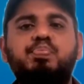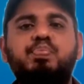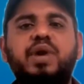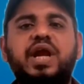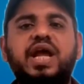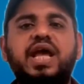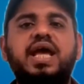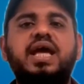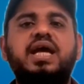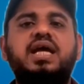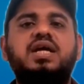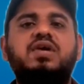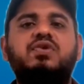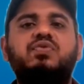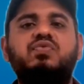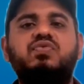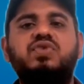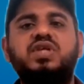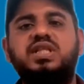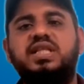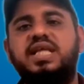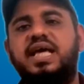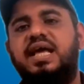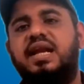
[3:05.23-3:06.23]
break
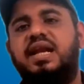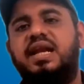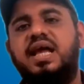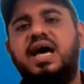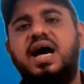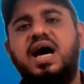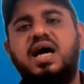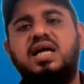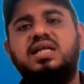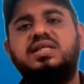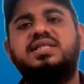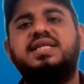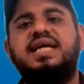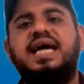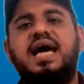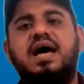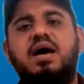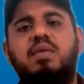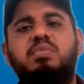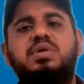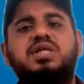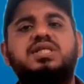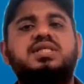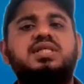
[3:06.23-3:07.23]
with a large
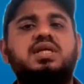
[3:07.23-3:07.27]
hammer